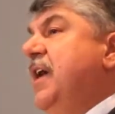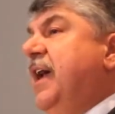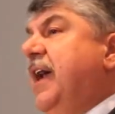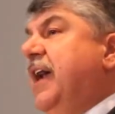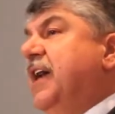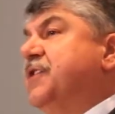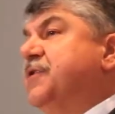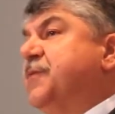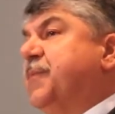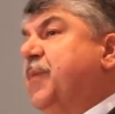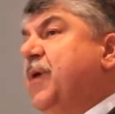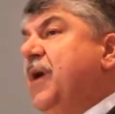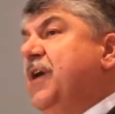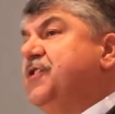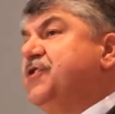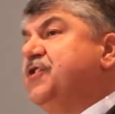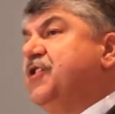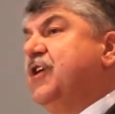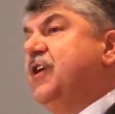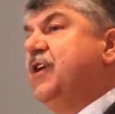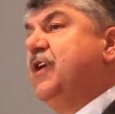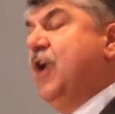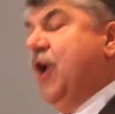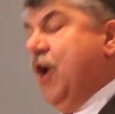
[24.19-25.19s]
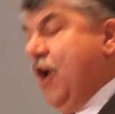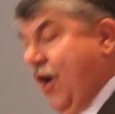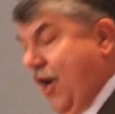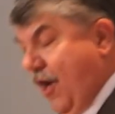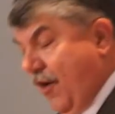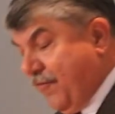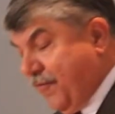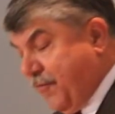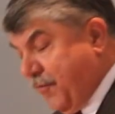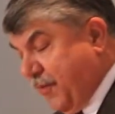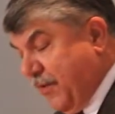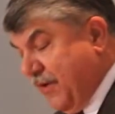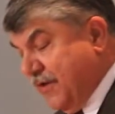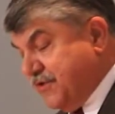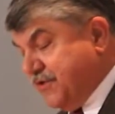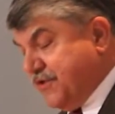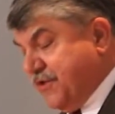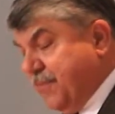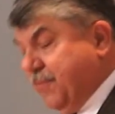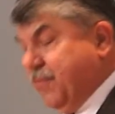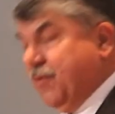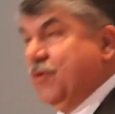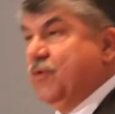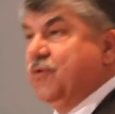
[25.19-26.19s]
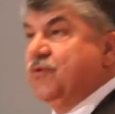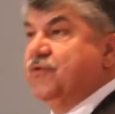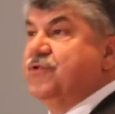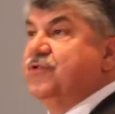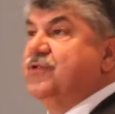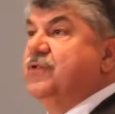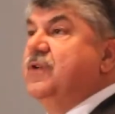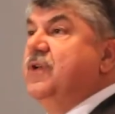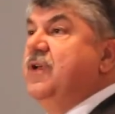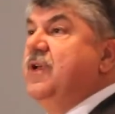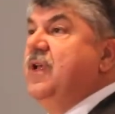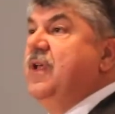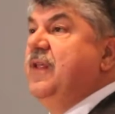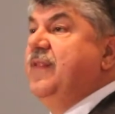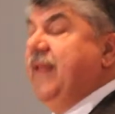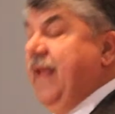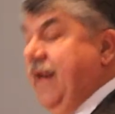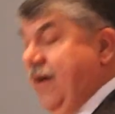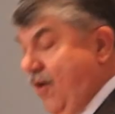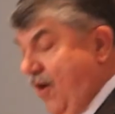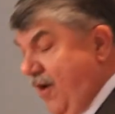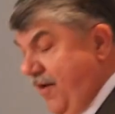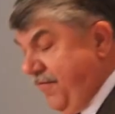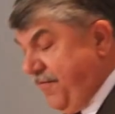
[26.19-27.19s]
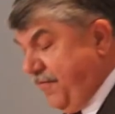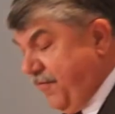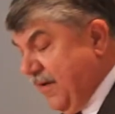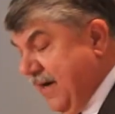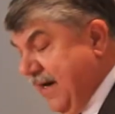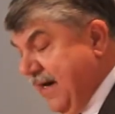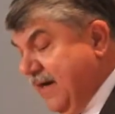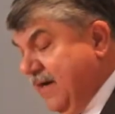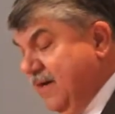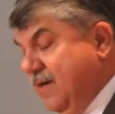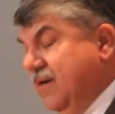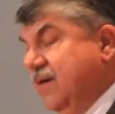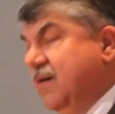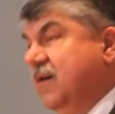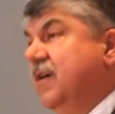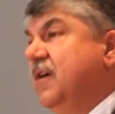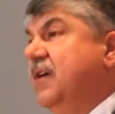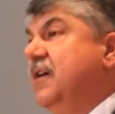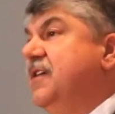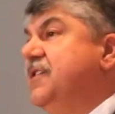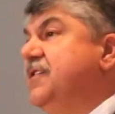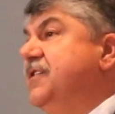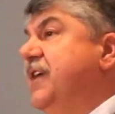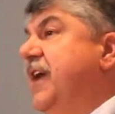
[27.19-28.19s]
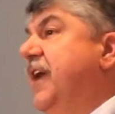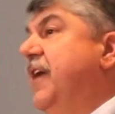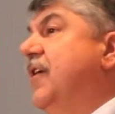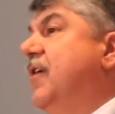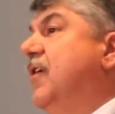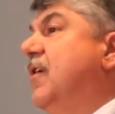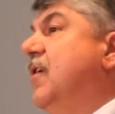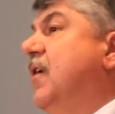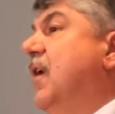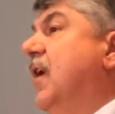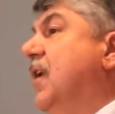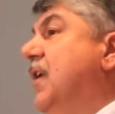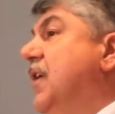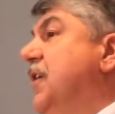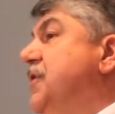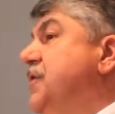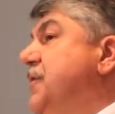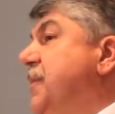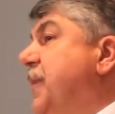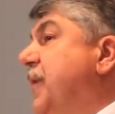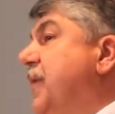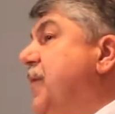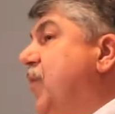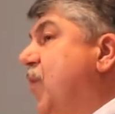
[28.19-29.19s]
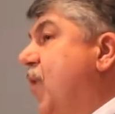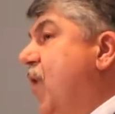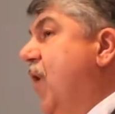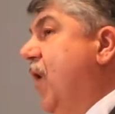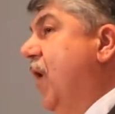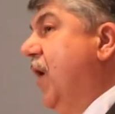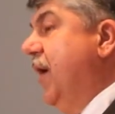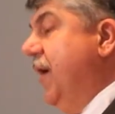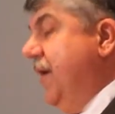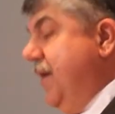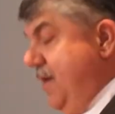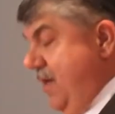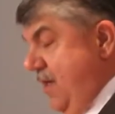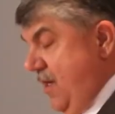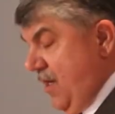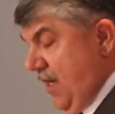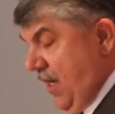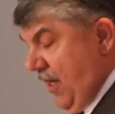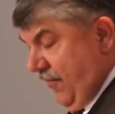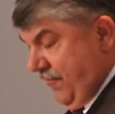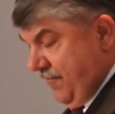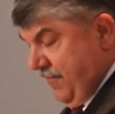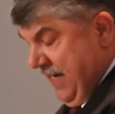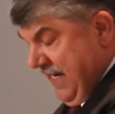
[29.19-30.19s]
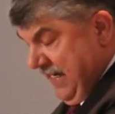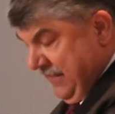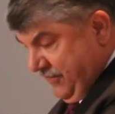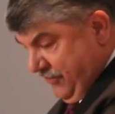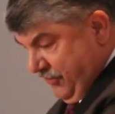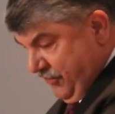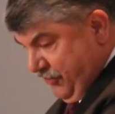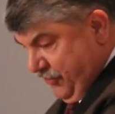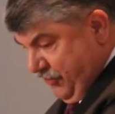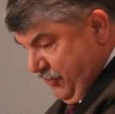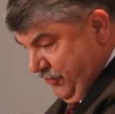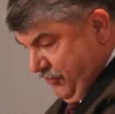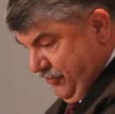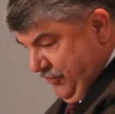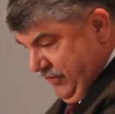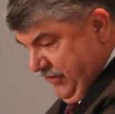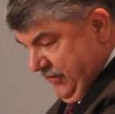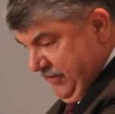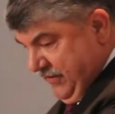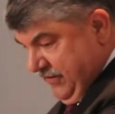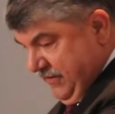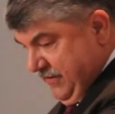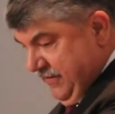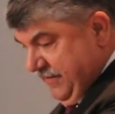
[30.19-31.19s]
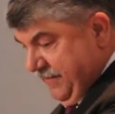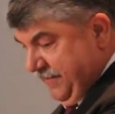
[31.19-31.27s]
expression of principles than our friend, Senator Elizabeth Warren of Massachusetts.